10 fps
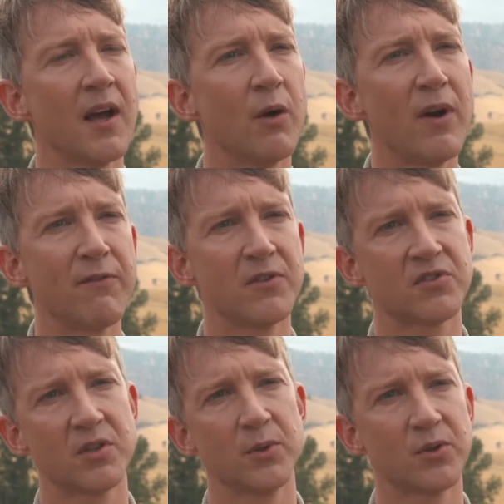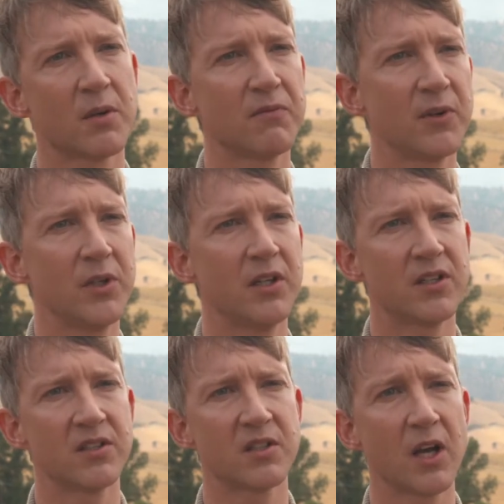referenceable, something where you
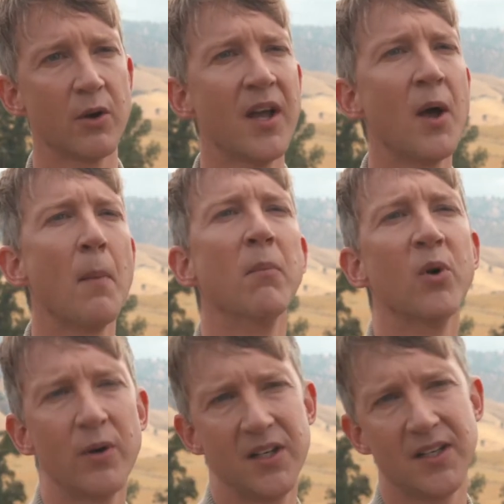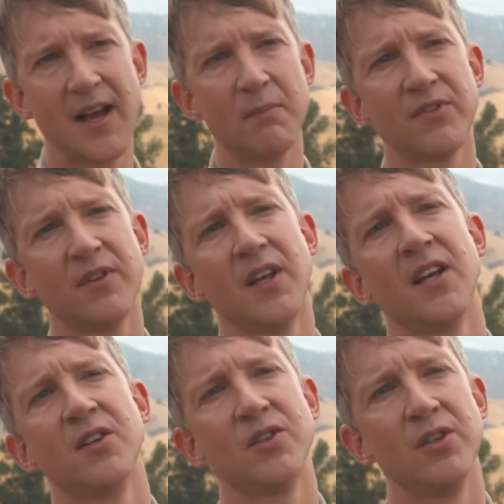can go more in depth
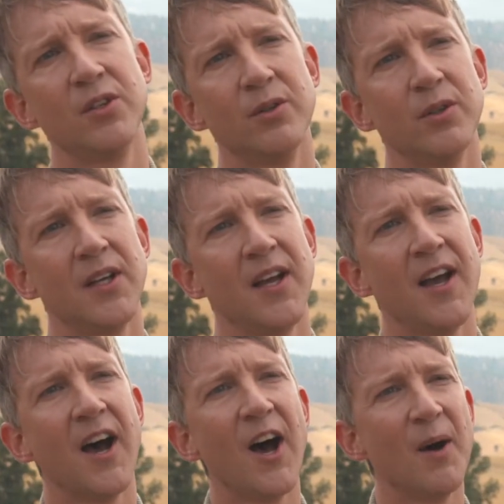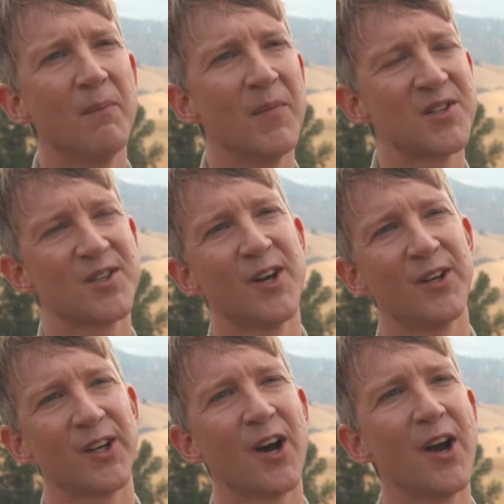to a
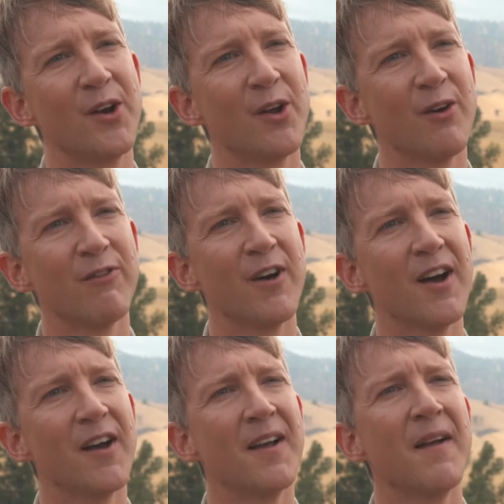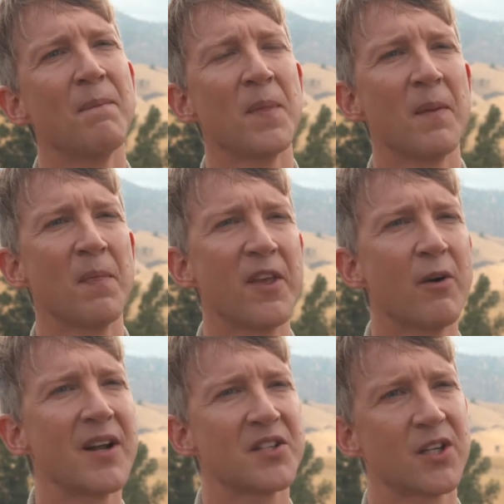certain kind of
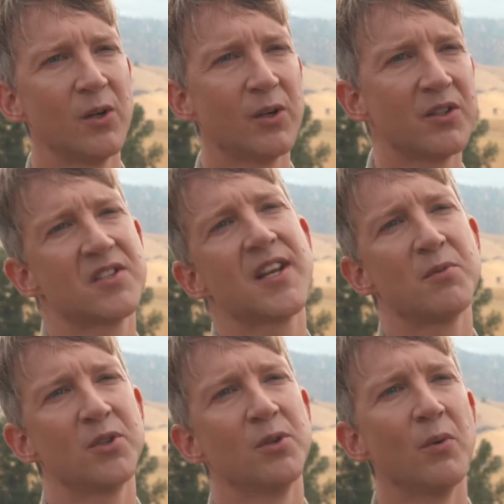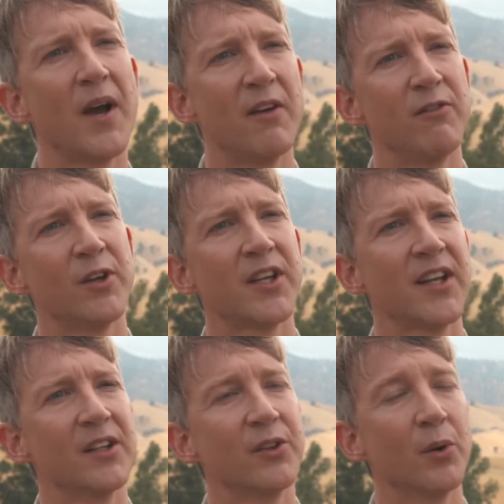theoretical or conceptual way of
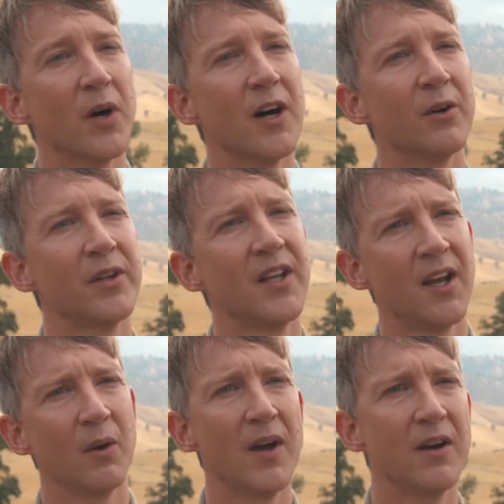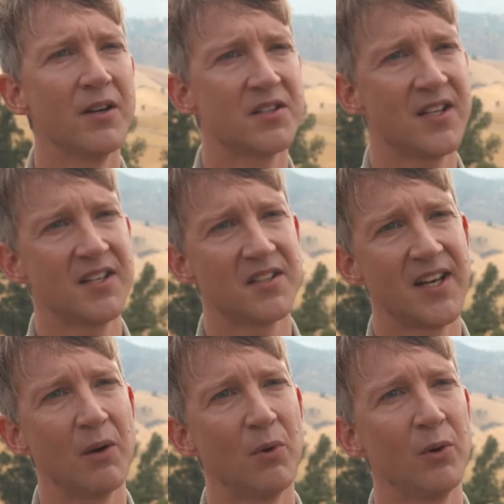looking at the world, whereas the
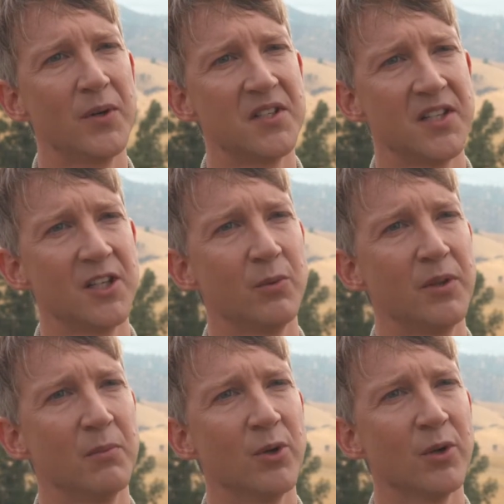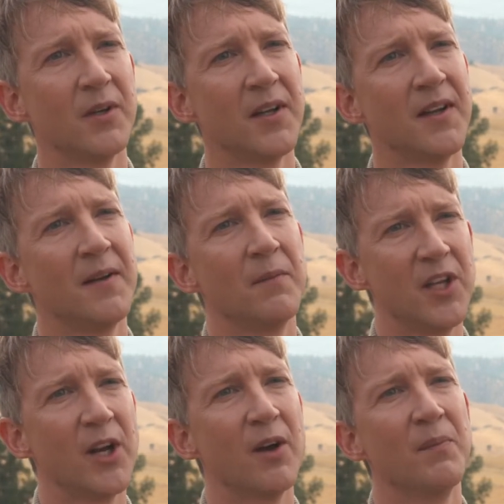internet will always deal with more,
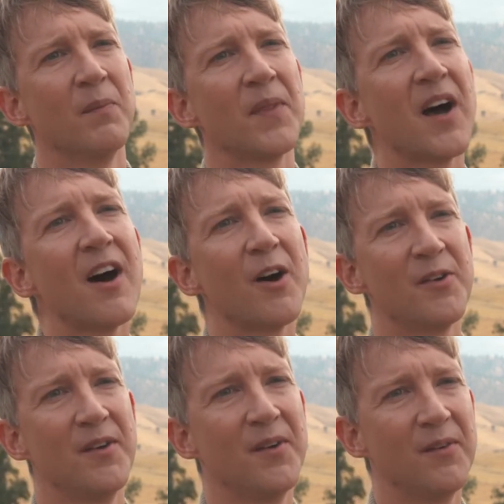you know, the hard